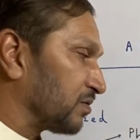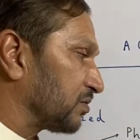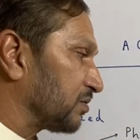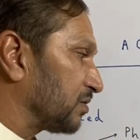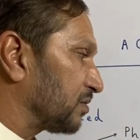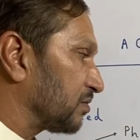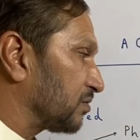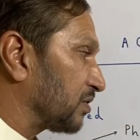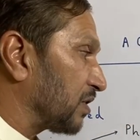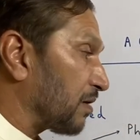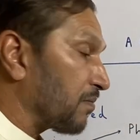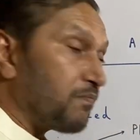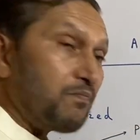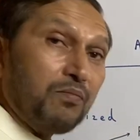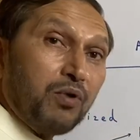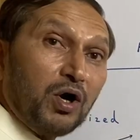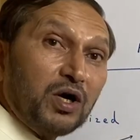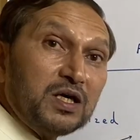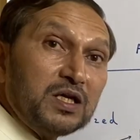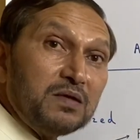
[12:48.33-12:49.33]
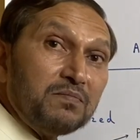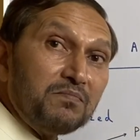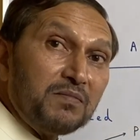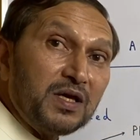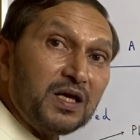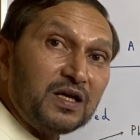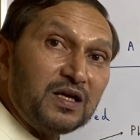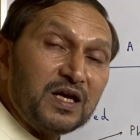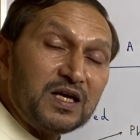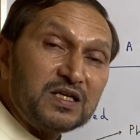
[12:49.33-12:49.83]
the body may
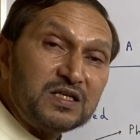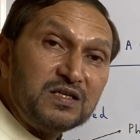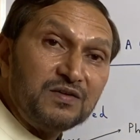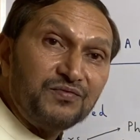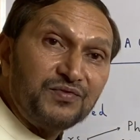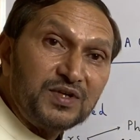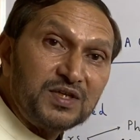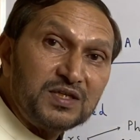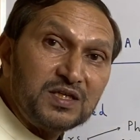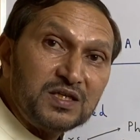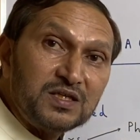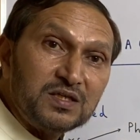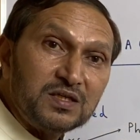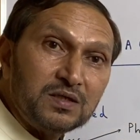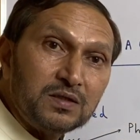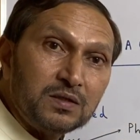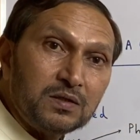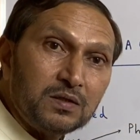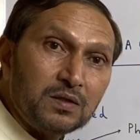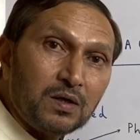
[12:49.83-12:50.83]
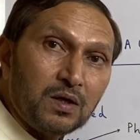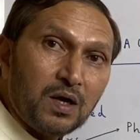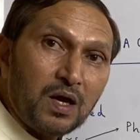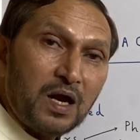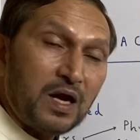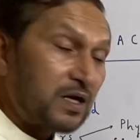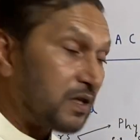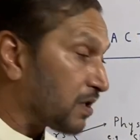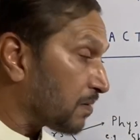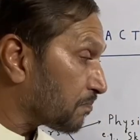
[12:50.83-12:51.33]
get defeated
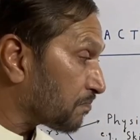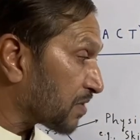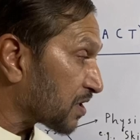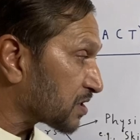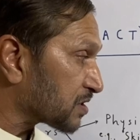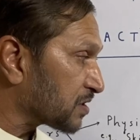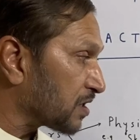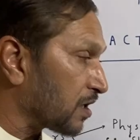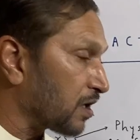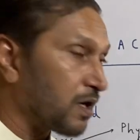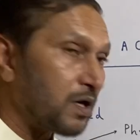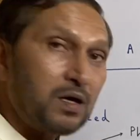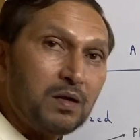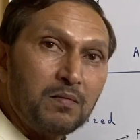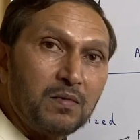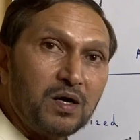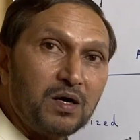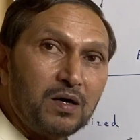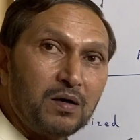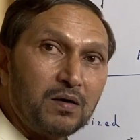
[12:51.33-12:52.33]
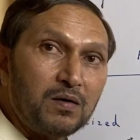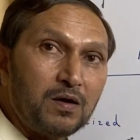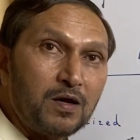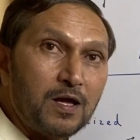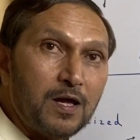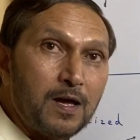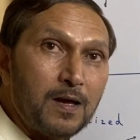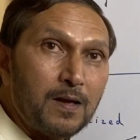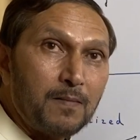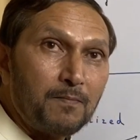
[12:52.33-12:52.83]
and the person
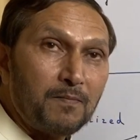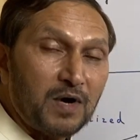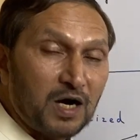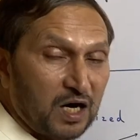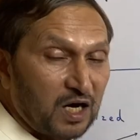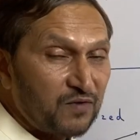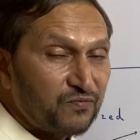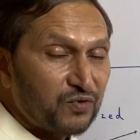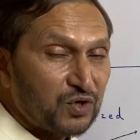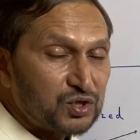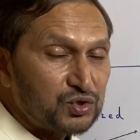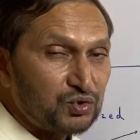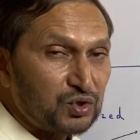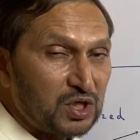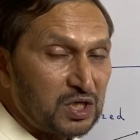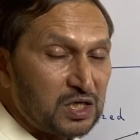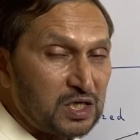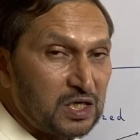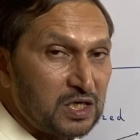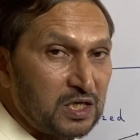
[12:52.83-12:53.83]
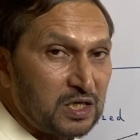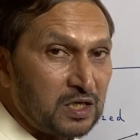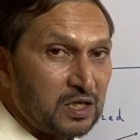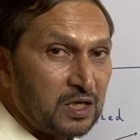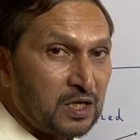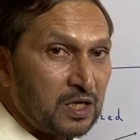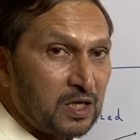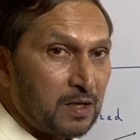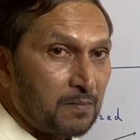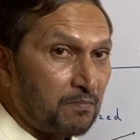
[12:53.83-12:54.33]
unfortunately
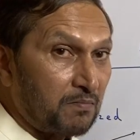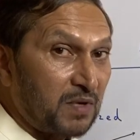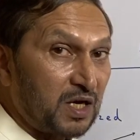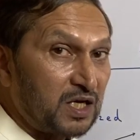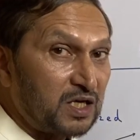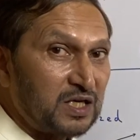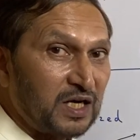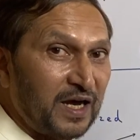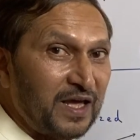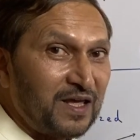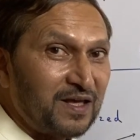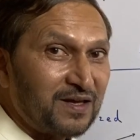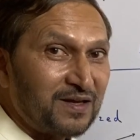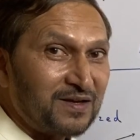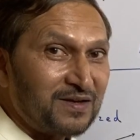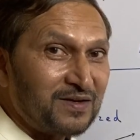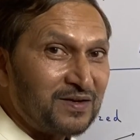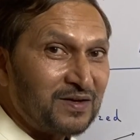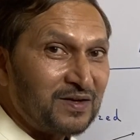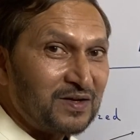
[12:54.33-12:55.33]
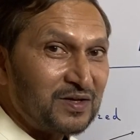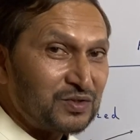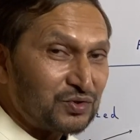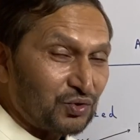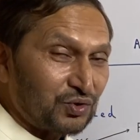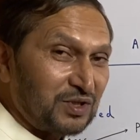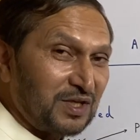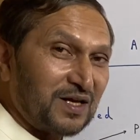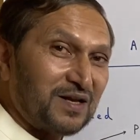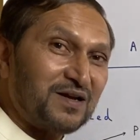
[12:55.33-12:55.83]
may die. So
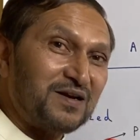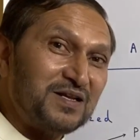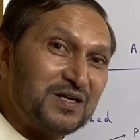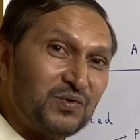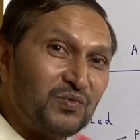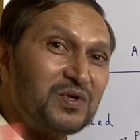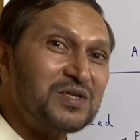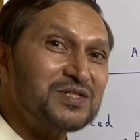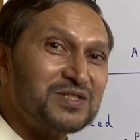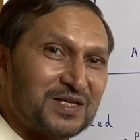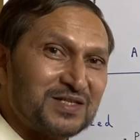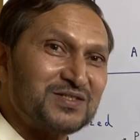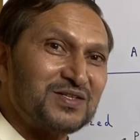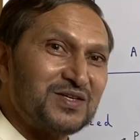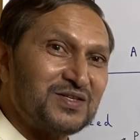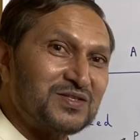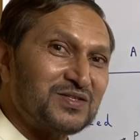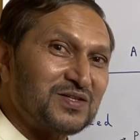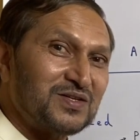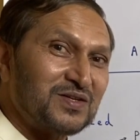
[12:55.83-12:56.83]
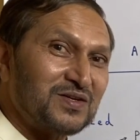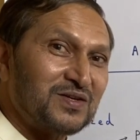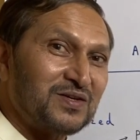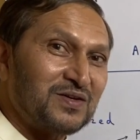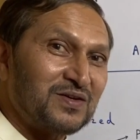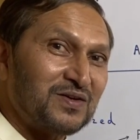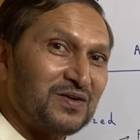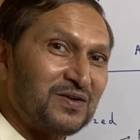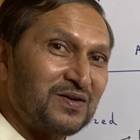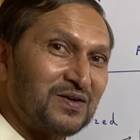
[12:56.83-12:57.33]
there are equal chances.
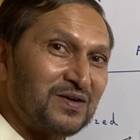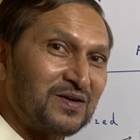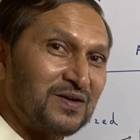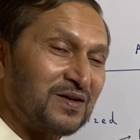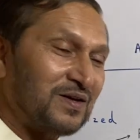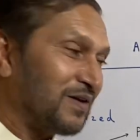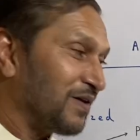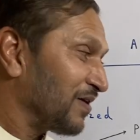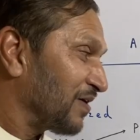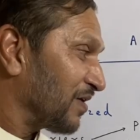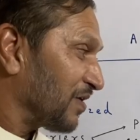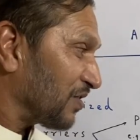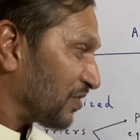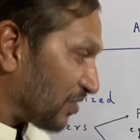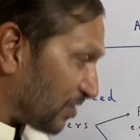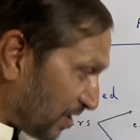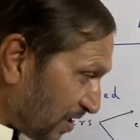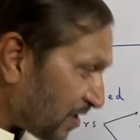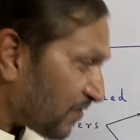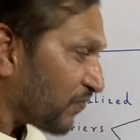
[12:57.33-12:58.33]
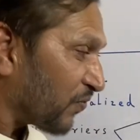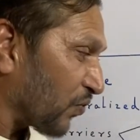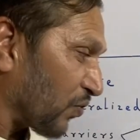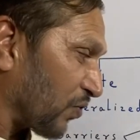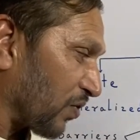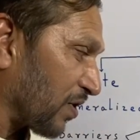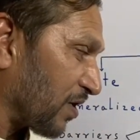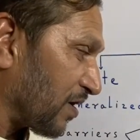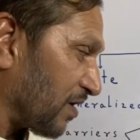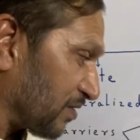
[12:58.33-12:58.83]
Therefore,
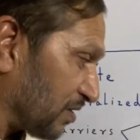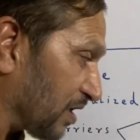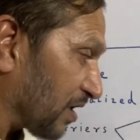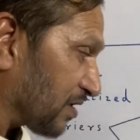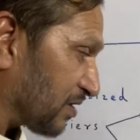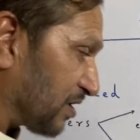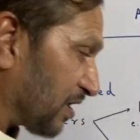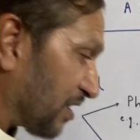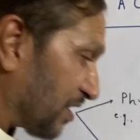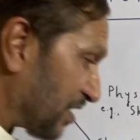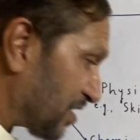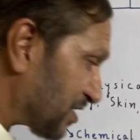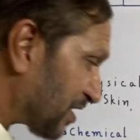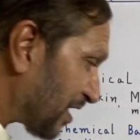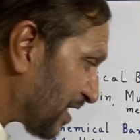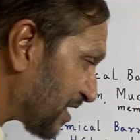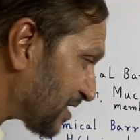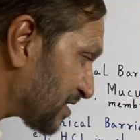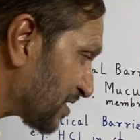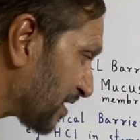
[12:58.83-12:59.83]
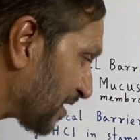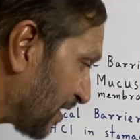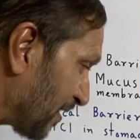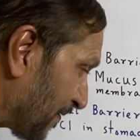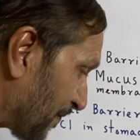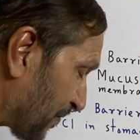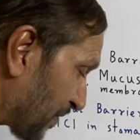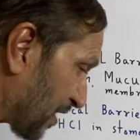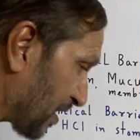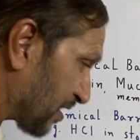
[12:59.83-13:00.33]
the reason is,
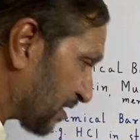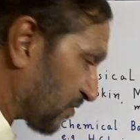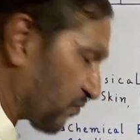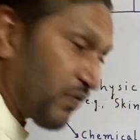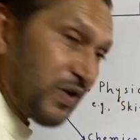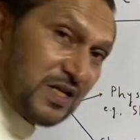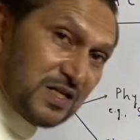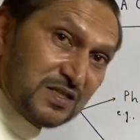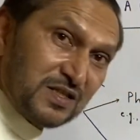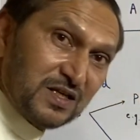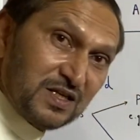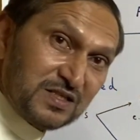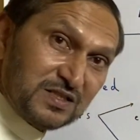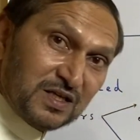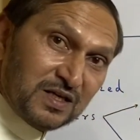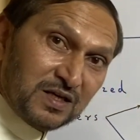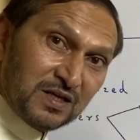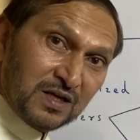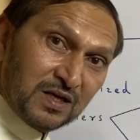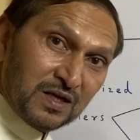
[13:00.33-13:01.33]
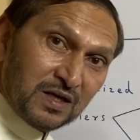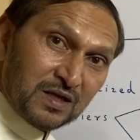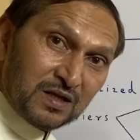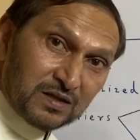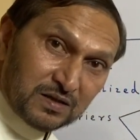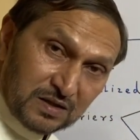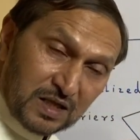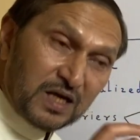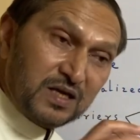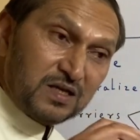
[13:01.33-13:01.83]
what is the reason?
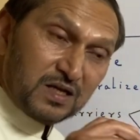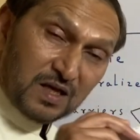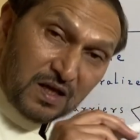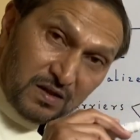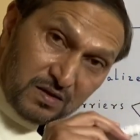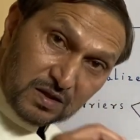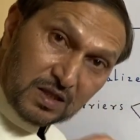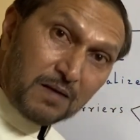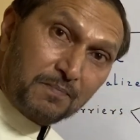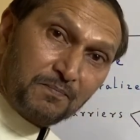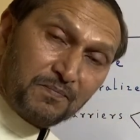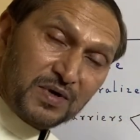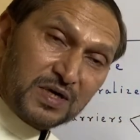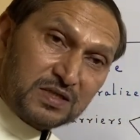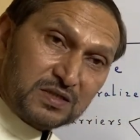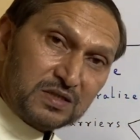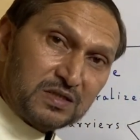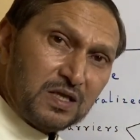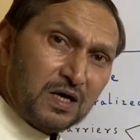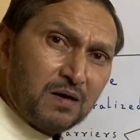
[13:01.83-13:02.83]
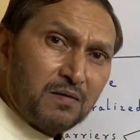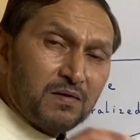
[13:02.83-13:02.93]
That the